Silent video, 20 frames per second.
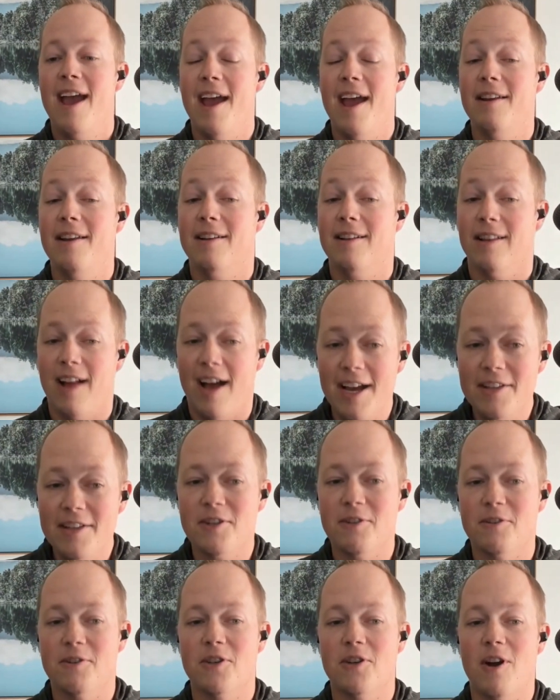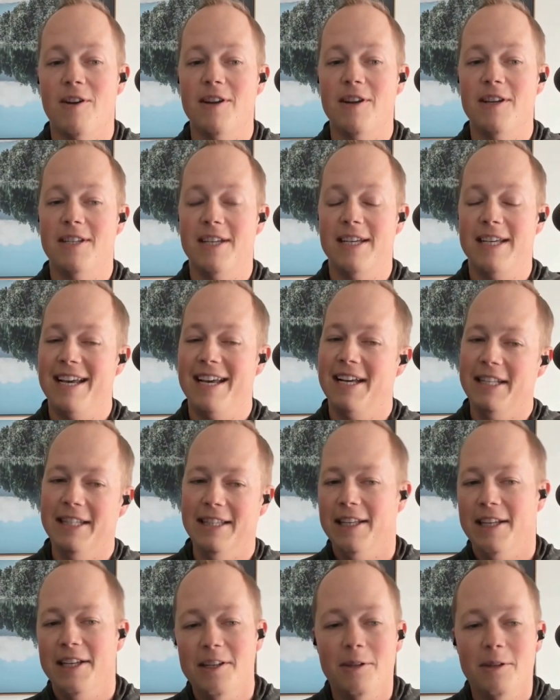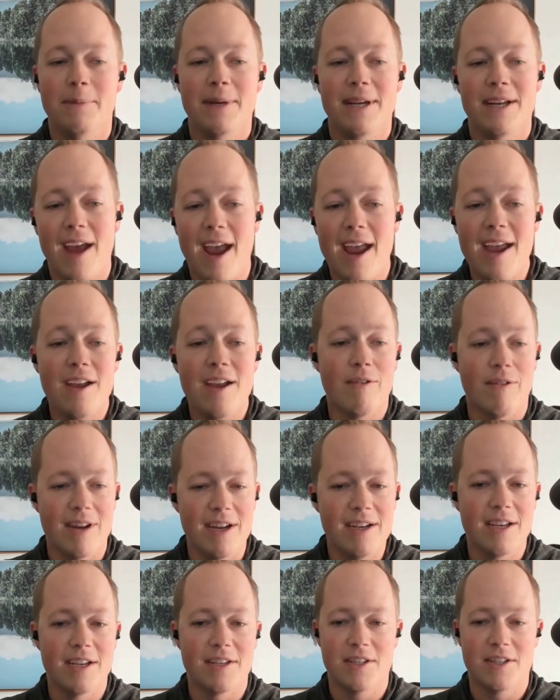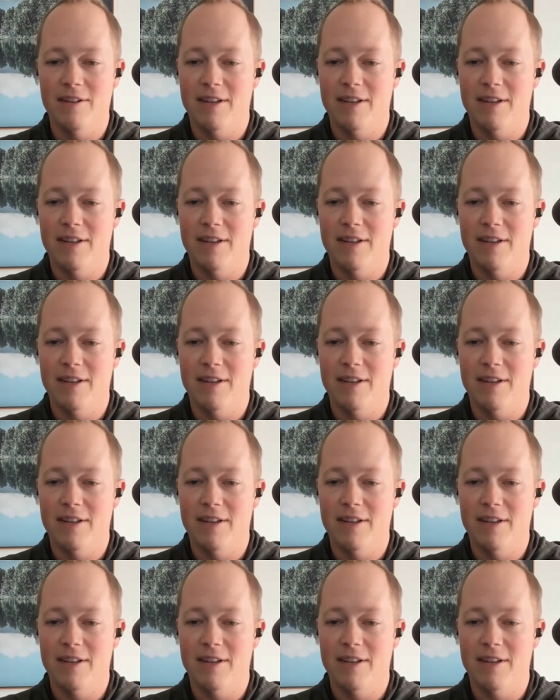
and clients are starting to get a little bit angry because